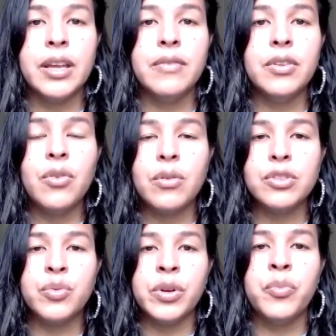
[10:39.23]
Even though I
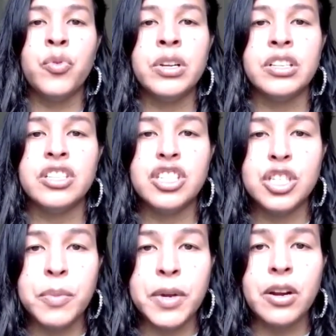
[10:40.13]
was reborn in
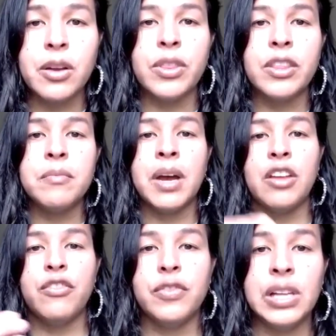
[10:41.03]
spirit within my
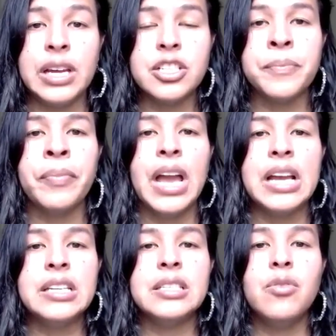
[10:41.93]
flesh,
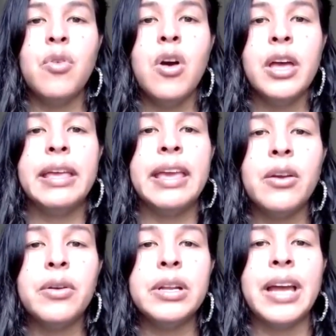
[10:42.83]
I still
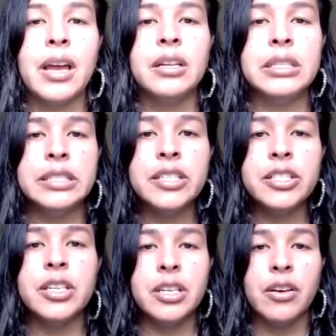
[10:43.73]
carried that
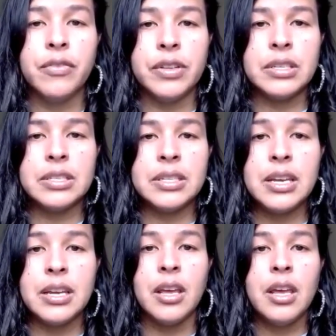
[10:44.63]
conditioning of the
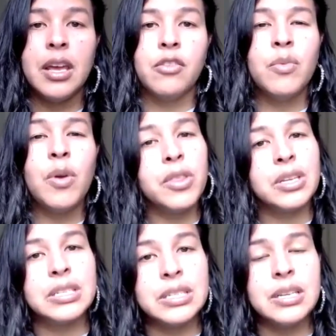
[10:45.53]
sin. And remember, the
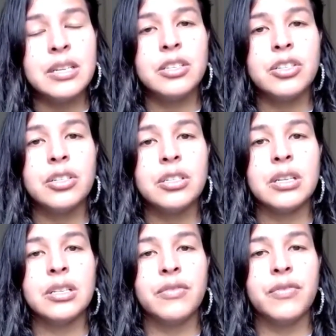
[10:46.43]
sin is just
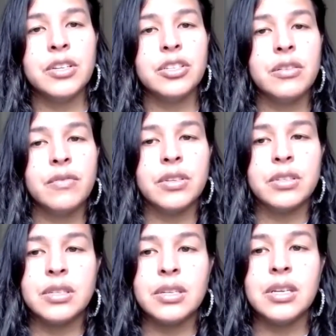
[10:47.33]
a definition of the
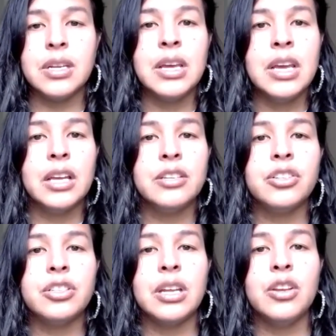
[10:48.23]
sin. It's
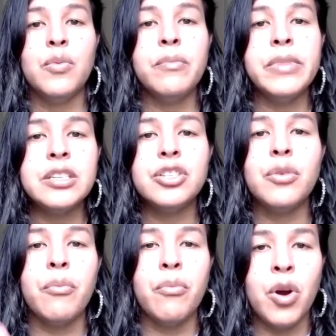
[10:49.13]
just that you missed
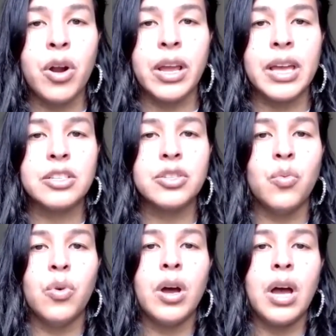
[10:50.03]
your mark as
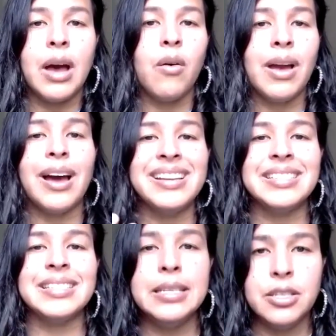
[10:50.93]
to how God
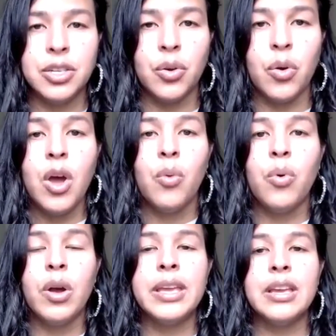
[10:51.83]
sees you,
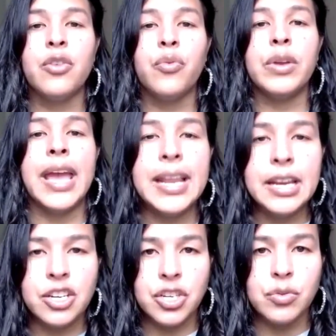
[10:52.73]
what he
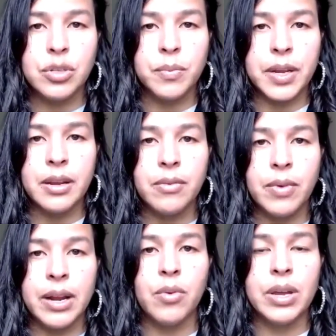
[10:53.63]
created you to be,
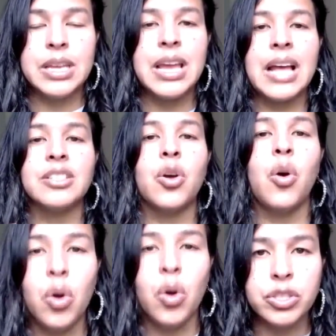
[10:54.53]
right? What he has
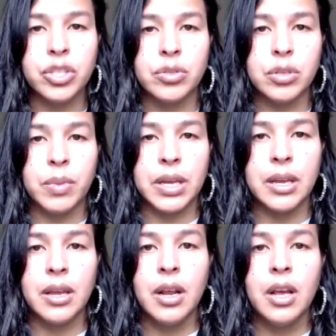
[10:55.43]
called you to be,
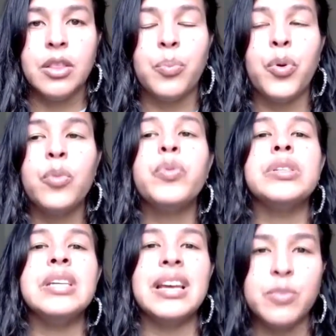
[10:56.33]
the purpose
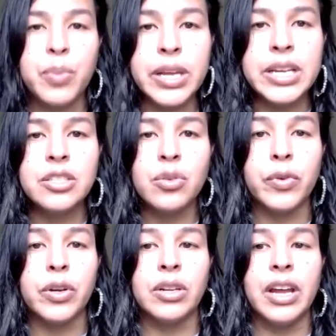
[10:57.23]
he has placed over
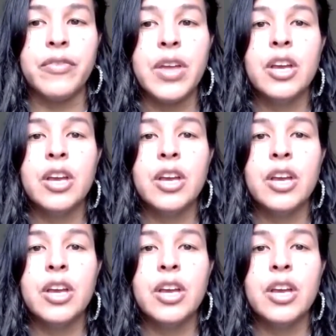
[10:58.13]
your life.